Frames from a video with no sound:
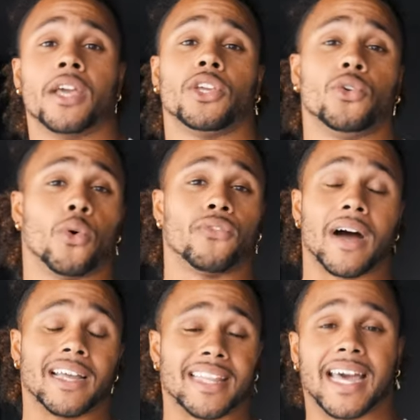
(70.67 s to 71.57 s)
You will
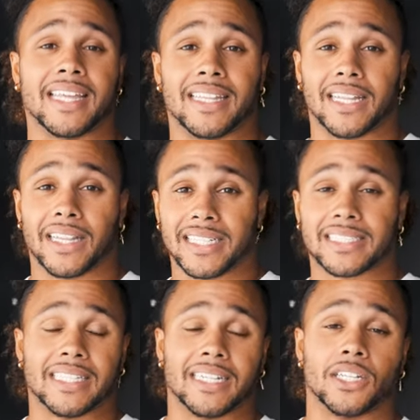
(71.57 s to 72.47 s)
find that in the links
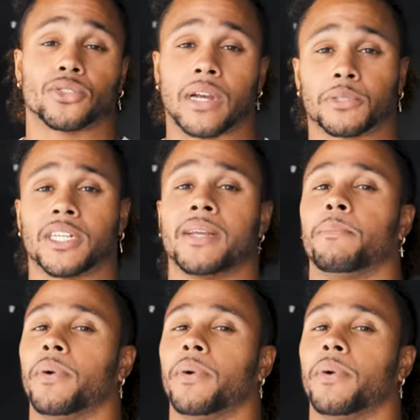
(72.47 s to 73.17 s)
in the description,